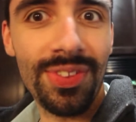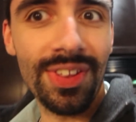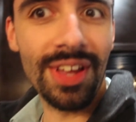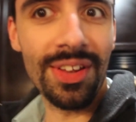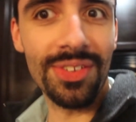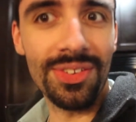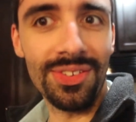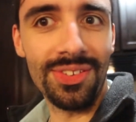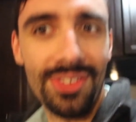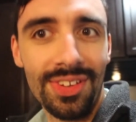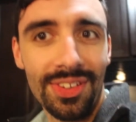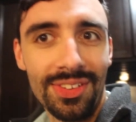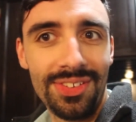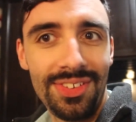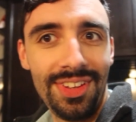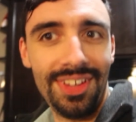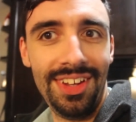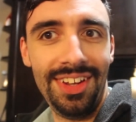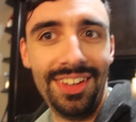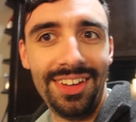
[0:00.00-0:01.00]
thousand
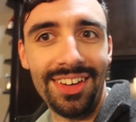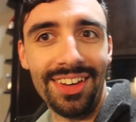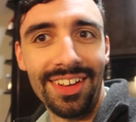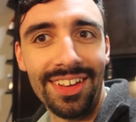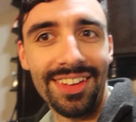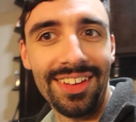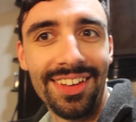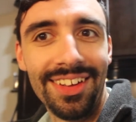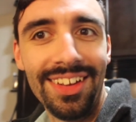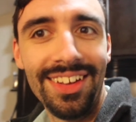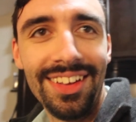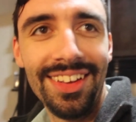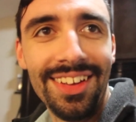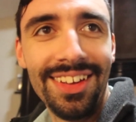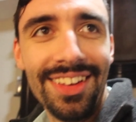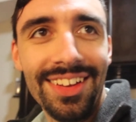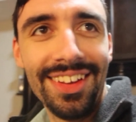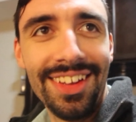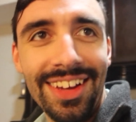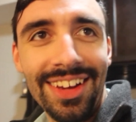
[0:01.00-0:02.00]
sixteen.
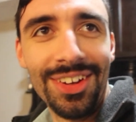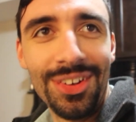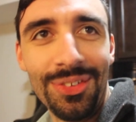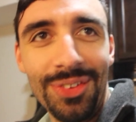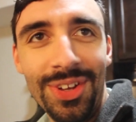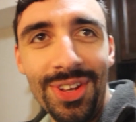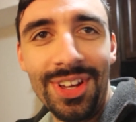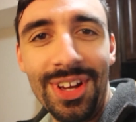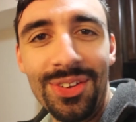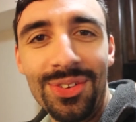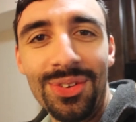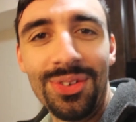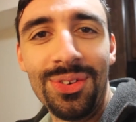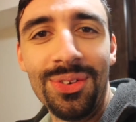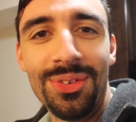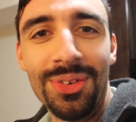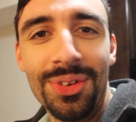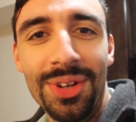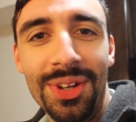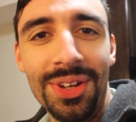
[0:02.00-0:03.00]
I don't know what you guys are
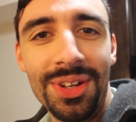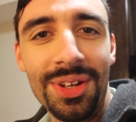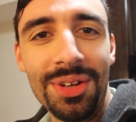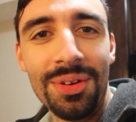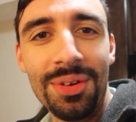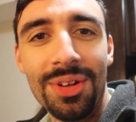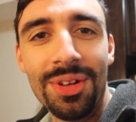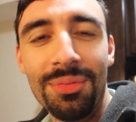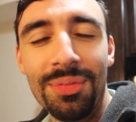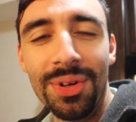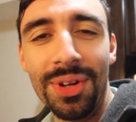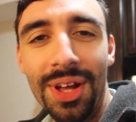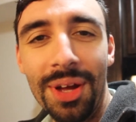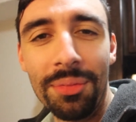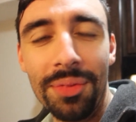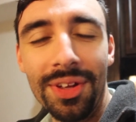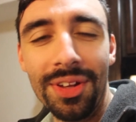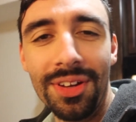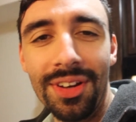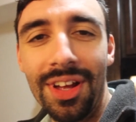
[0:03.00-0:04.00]
doing, but I'm
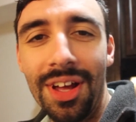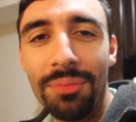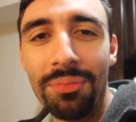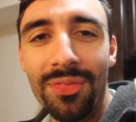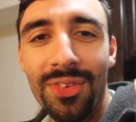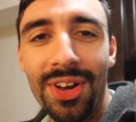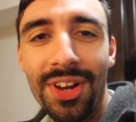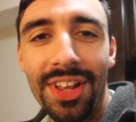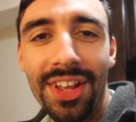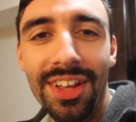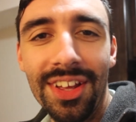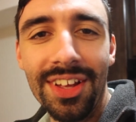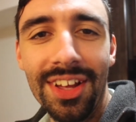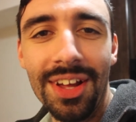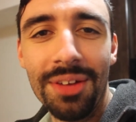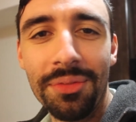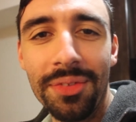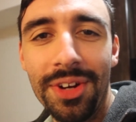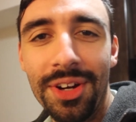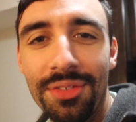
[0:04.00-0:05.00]
getting, I'm ready.
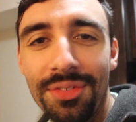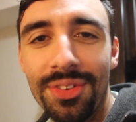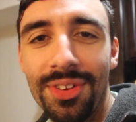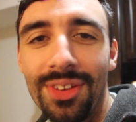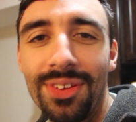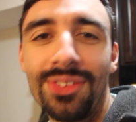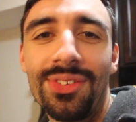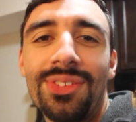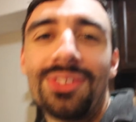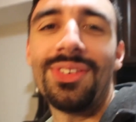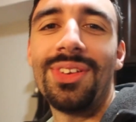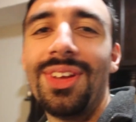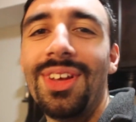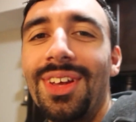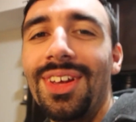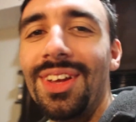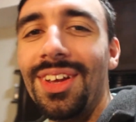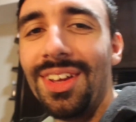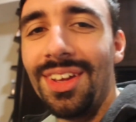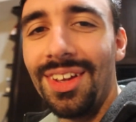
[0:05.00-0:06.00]
I'm ready for this.
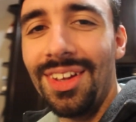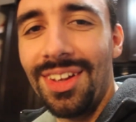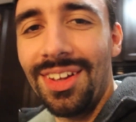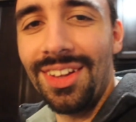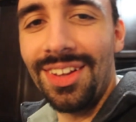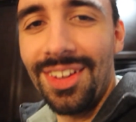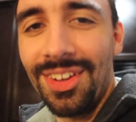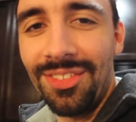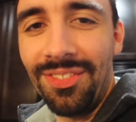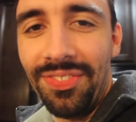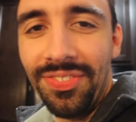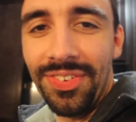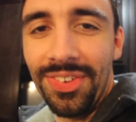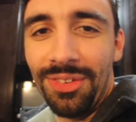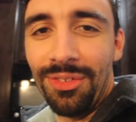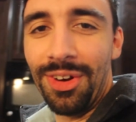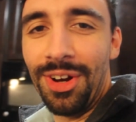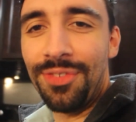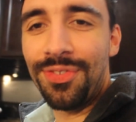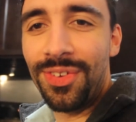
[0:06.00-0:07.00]
You
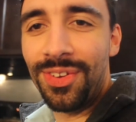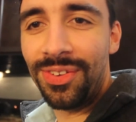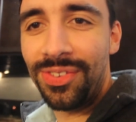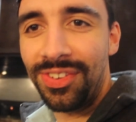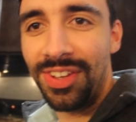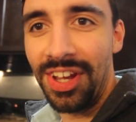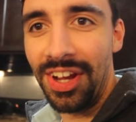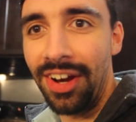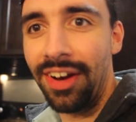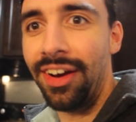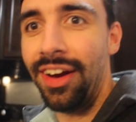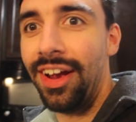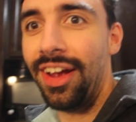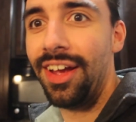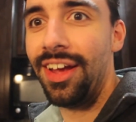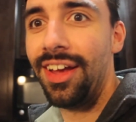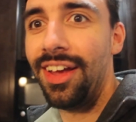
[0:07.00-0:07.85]
ready for this, Kier?